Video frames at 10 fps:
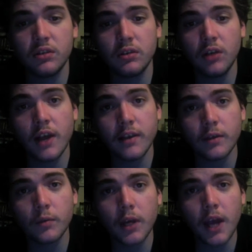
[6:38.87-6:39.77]
I
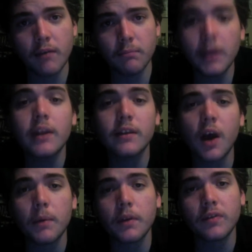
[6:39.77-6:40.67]
think we have many
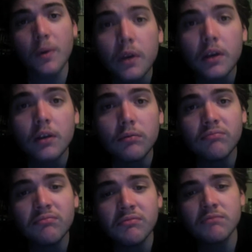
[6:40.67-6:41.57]
topics that we can
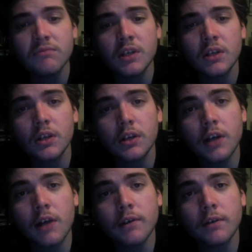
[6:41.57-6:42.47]

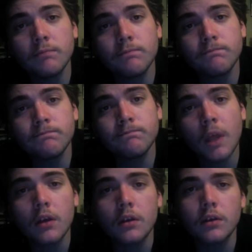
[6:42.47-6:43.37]
cover.
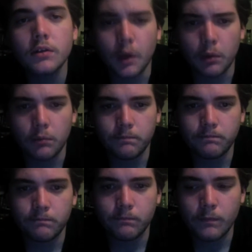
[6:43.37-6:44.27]
So,
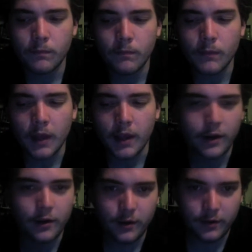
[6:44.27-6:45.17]

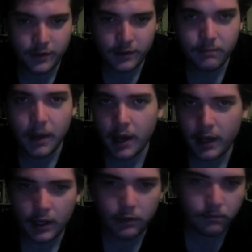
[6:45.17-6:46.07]
introducing
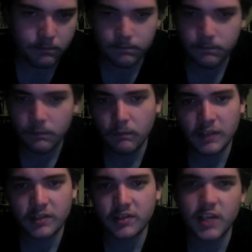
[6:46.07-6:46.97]
my
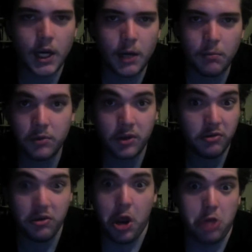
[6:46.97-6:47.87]
esteemed
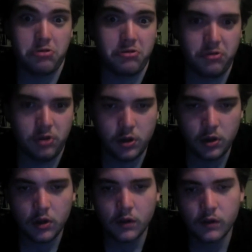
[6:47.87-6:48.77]
guest
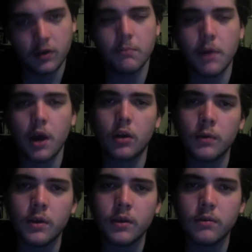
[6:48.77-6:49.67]
to debacle
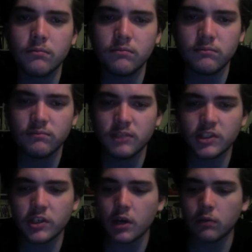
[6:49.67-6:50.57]
with. Let's
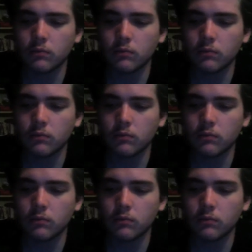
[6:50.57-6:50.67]
go.